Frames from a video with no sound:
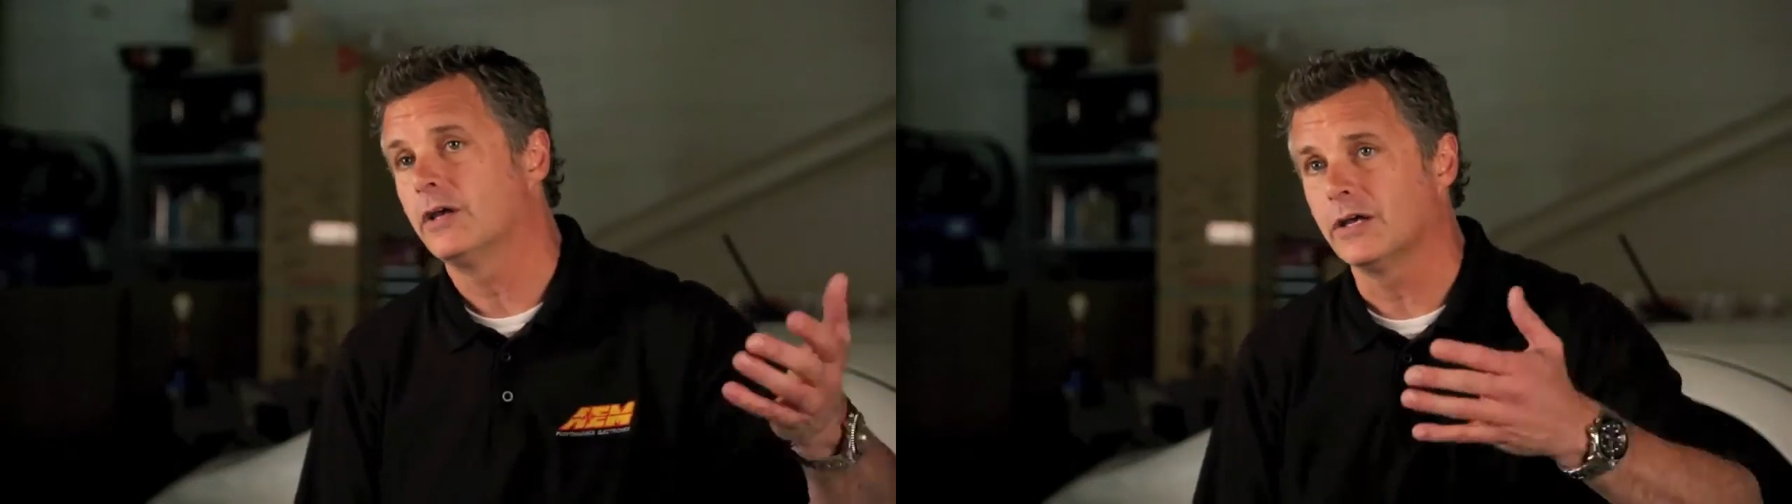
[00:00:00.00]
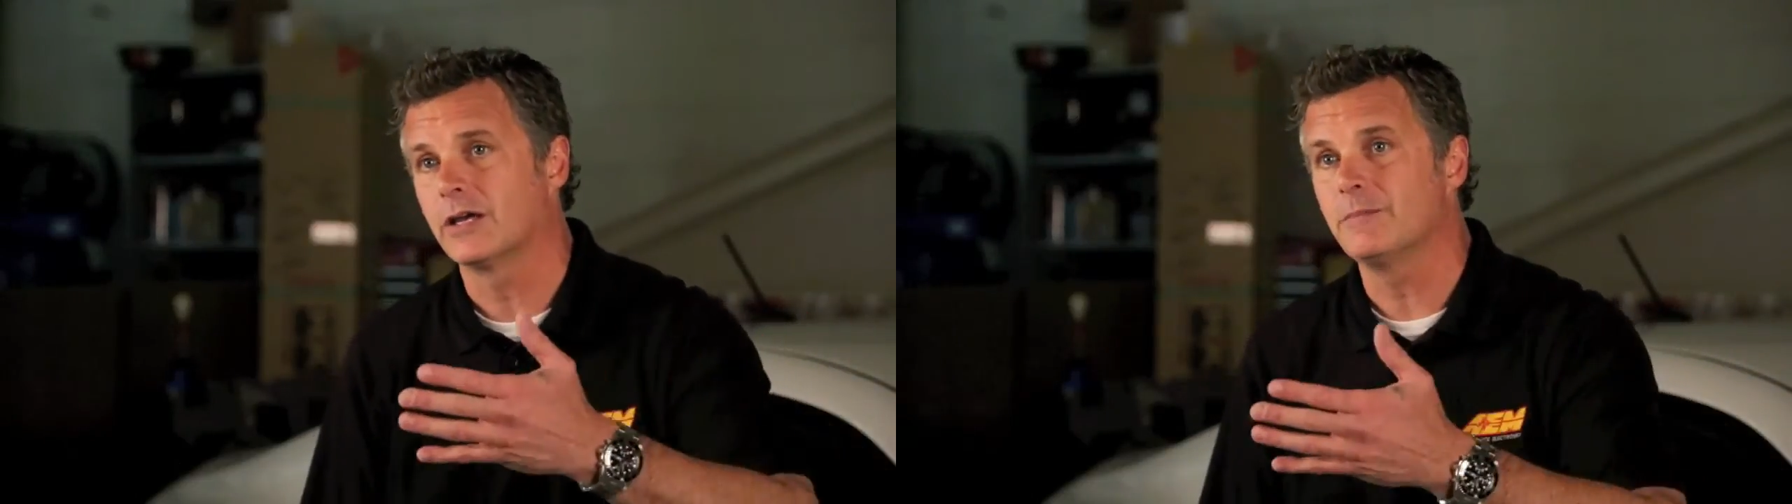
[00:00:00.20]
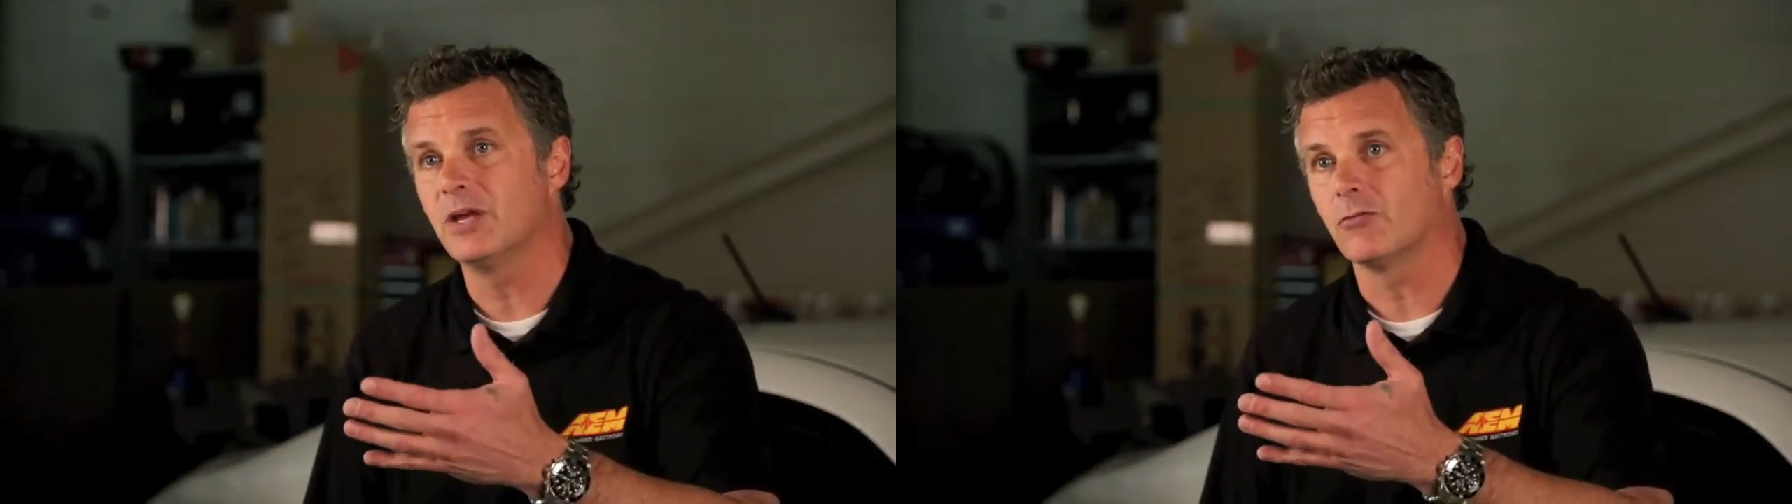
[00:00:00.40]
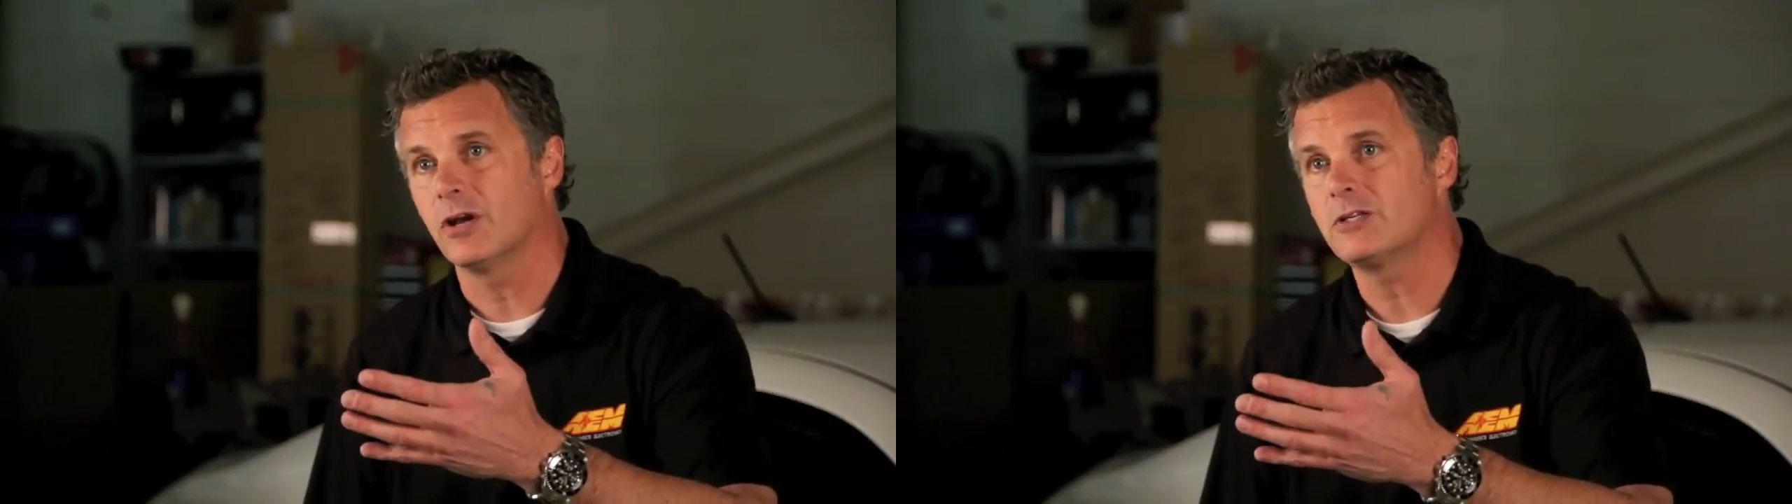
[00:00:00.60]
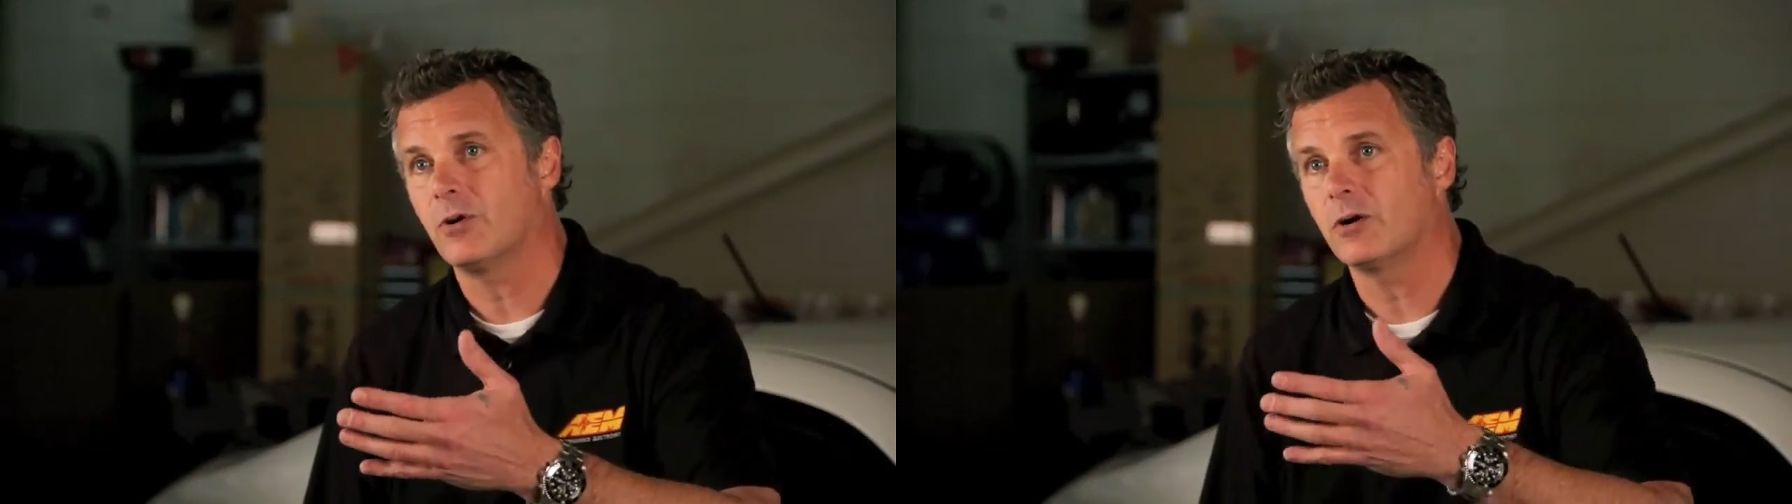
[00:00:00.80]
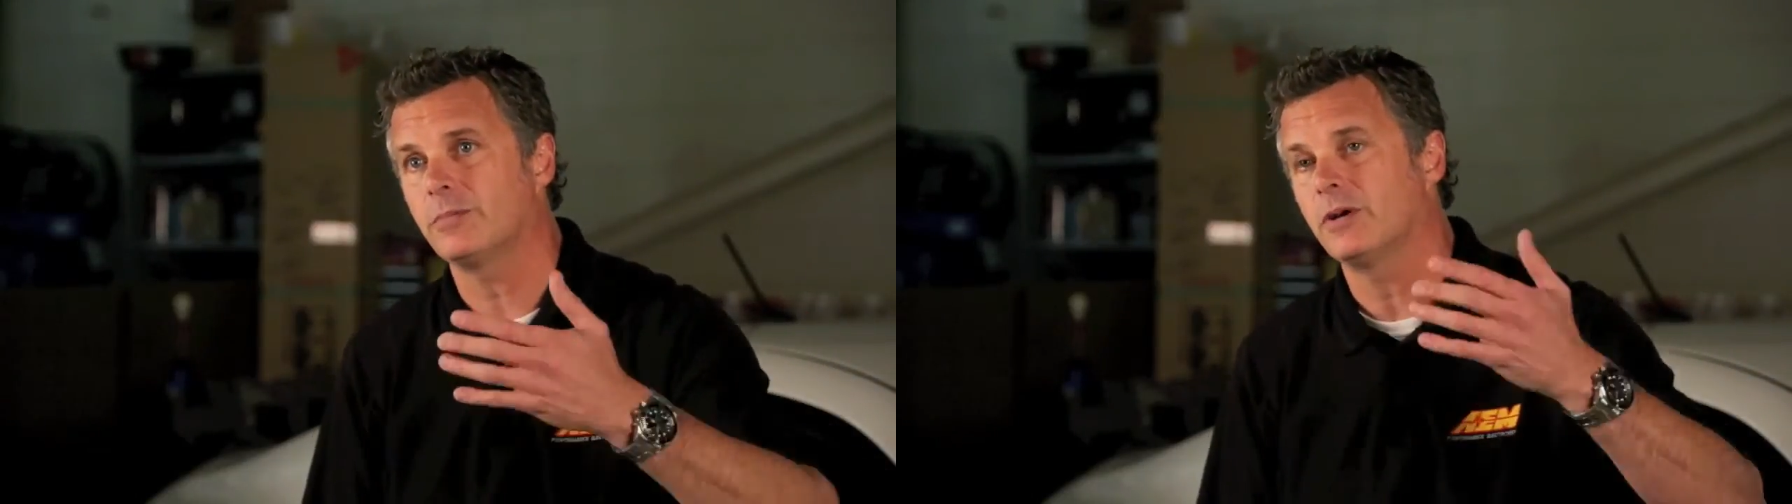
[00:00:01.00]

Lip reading: It can be a race part,